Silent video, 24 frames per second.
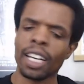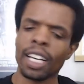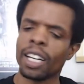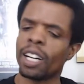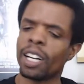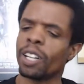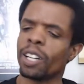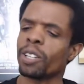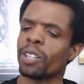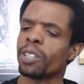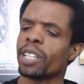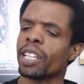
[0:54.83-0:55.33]
And
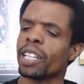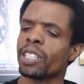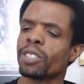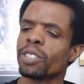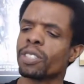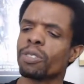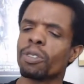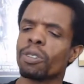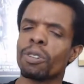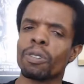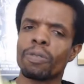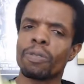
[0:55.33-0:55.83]
other things
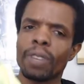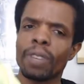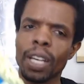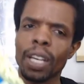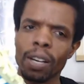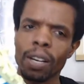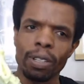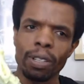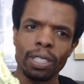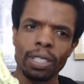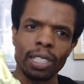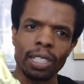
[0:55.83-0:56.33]
are old
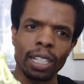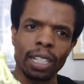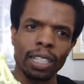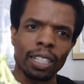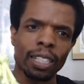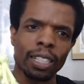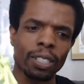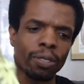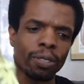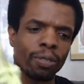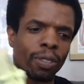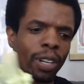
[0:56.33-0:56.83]
favorites, like
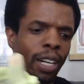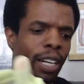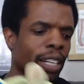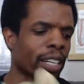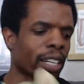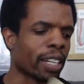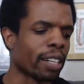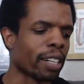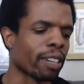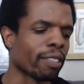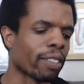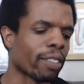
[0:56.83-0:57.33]
this right
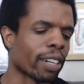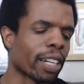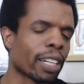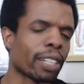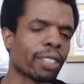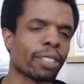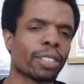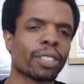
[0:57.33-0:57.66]
here, right?